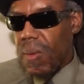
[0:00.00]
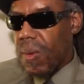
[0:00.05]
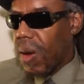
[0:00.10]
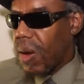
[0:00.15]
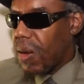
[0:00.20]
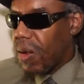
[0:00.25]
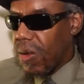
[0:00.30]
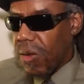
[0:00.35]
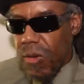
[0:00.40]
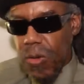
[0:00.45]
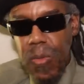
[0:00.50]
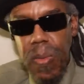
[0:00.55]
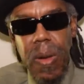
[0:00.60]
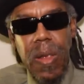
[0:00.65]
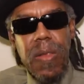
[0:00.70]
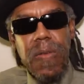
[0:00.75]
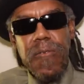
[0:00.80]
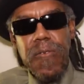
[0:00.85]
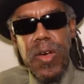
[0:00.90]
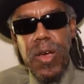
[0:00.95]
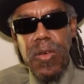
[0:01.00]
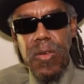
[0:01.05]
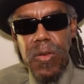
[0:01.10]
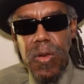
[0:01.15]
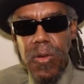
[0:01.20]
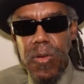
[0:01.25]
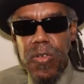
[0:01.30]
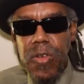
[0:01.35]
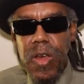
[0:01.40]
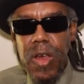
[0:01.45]
that you motherfuckers
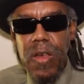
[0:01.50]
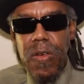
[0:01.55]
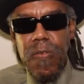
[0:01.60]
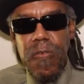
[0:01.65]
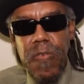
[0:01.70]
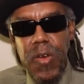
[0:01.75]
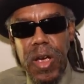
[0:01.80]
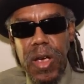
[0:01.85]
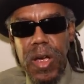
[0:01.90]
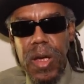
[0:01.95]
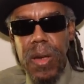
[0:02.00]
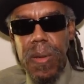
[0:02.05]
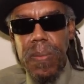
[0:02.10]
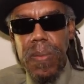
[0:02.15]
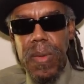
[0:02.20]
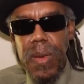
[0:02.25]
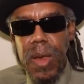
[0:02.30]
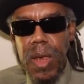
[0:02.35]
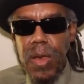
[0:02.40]
gonna shut the fuck up